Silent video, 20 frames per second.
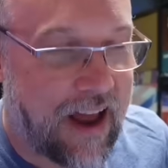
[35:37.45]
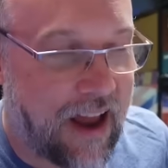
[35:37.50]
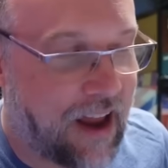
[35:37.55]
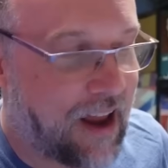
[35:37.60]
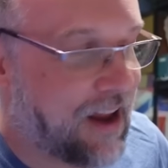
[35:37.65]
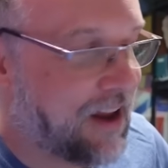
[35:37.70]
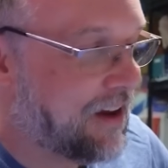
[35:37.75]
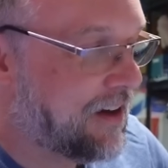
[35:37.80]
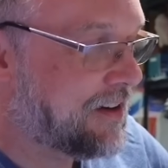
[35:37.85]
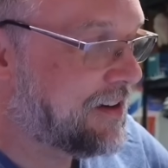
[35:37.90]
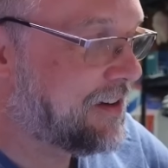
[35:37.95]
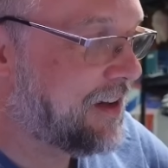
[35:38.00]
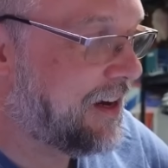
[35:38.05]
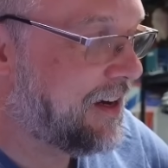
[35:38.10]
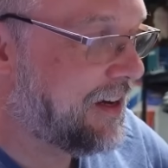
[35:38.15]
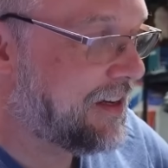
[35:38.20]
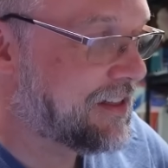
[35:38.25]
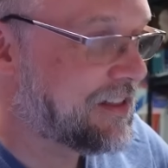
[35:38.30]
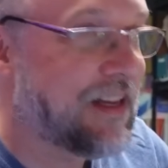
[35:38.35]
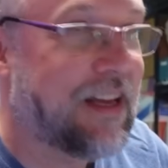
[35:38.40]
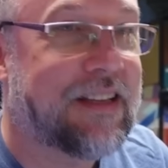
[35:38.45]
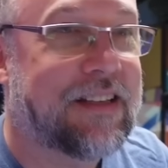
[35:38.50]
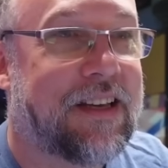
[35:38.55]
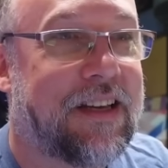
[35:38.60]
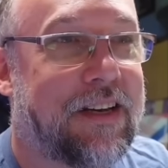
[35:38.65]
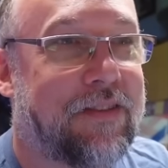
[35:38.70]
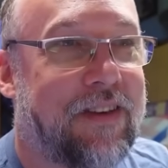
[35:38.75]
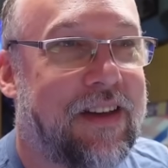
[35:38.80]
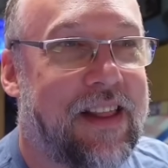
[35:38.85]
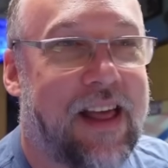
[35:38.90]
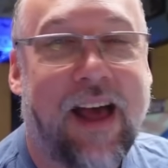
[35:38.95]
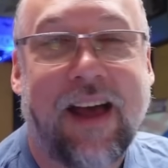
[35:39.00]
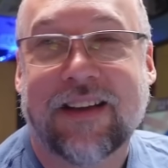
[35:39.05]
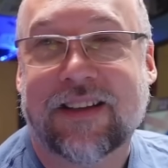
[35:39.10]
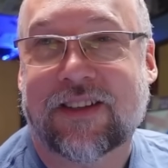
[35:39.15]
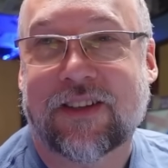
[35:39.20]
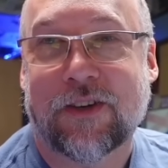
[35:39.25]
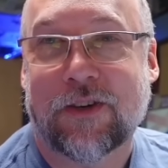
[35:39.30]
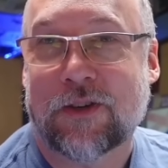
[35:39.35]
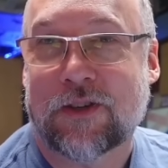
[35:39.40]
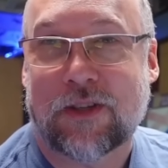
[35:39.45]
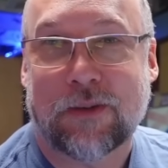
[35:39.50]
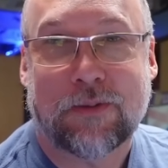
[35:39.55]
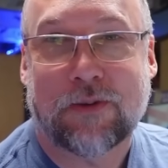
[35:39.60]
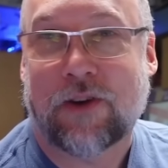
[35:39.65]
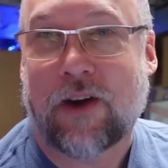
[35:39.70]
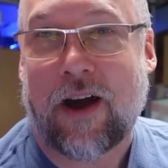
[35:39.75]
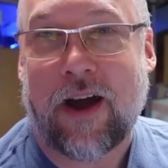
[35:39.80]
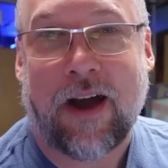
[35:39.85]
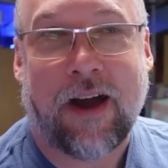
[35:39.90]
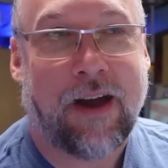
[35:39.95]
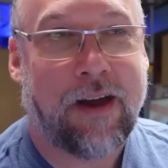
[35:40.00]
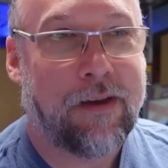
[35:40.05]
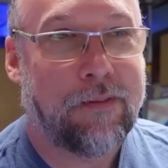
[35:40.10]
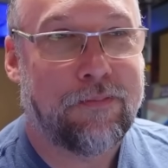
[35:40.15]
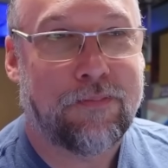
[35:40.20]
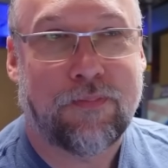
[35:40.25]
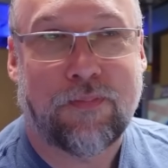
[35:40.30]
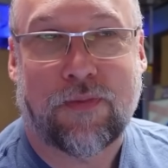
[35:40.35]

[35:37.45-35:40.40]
And I guess that's going to be that. So subscribe,